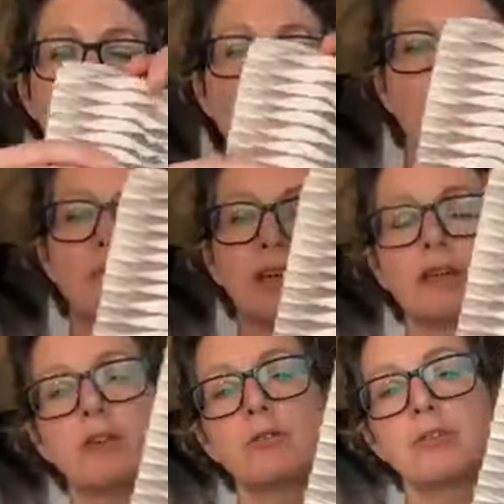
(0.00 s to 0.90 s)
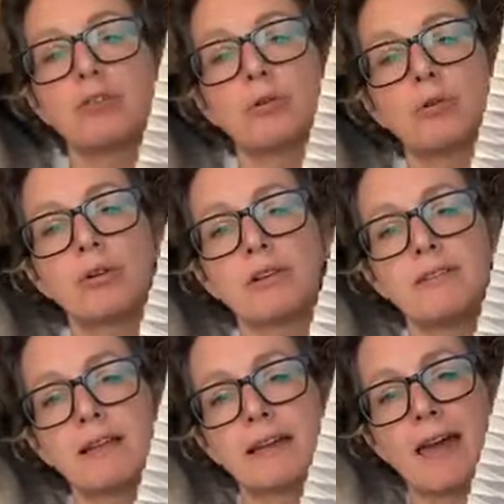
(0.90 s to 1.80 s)
that uses
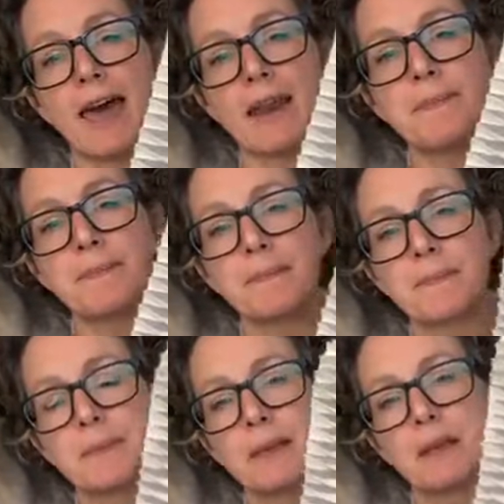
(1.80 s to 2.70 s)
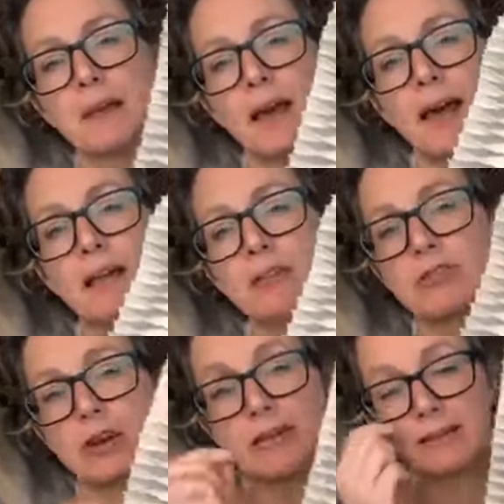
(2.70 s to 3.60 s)
organdy again and
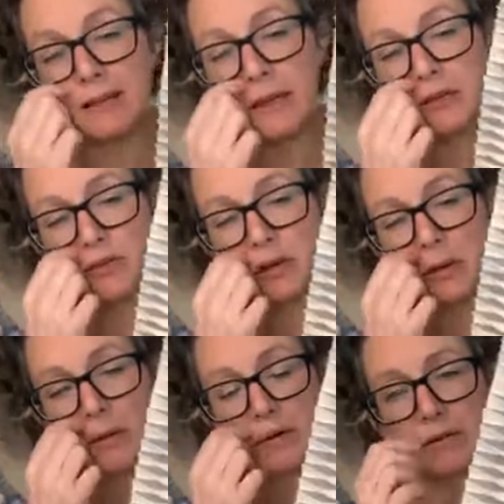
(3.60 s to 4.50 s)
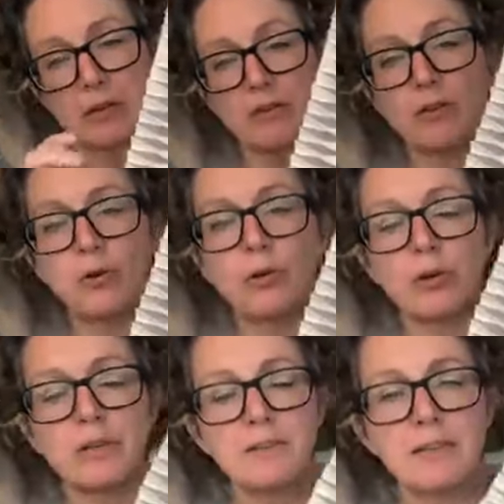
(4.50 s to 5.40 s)
straight stitch. So there's
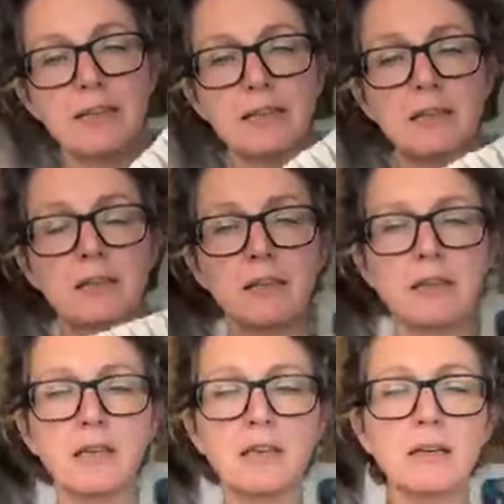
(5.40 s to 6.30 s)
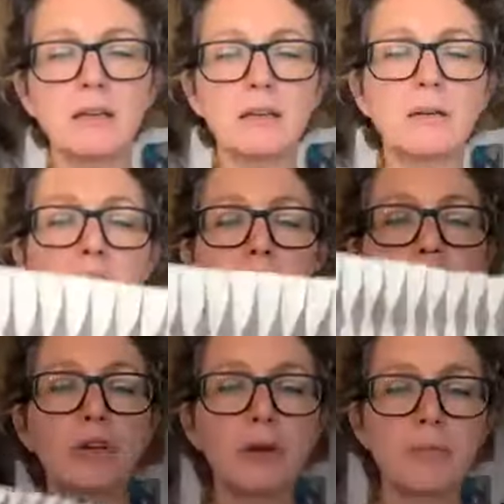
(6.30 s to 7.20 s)
organdy, I'm going
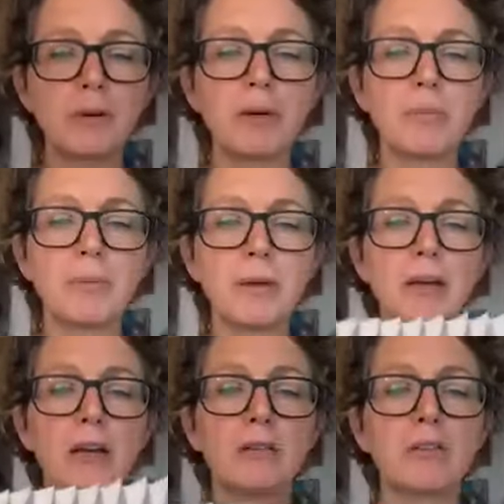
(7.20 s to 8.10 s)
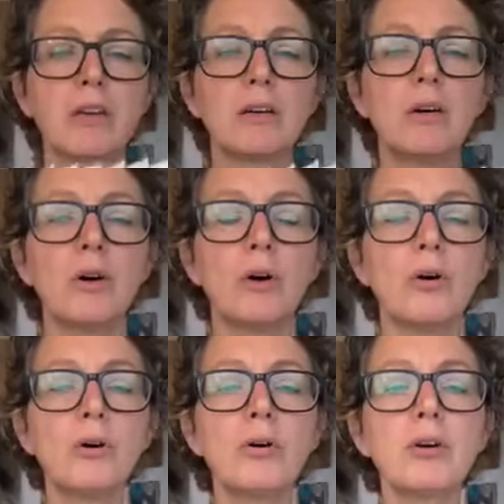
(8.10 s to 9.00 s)
to try and bring it up a bit closer,
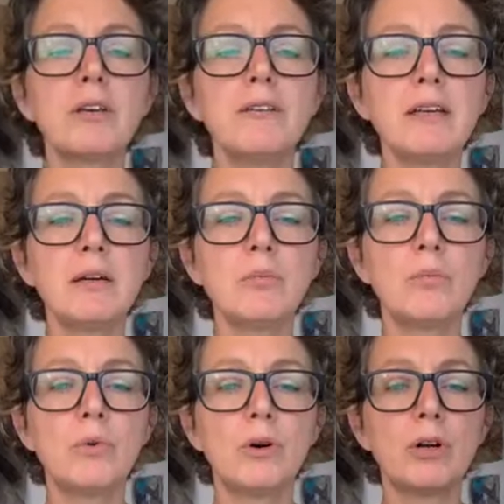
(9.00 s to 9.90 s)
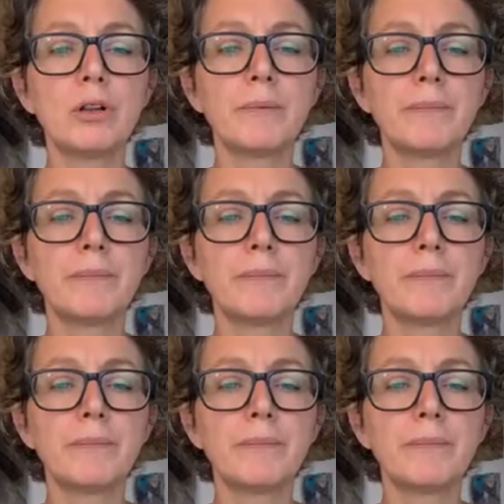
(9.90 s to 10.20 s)
organdy and wool,